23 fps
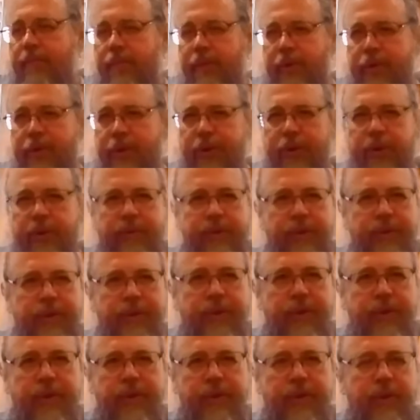the
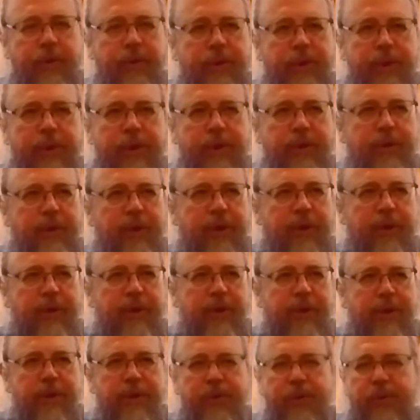services, no need to
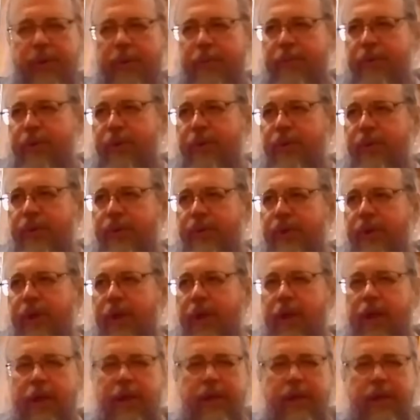translate the scriptures.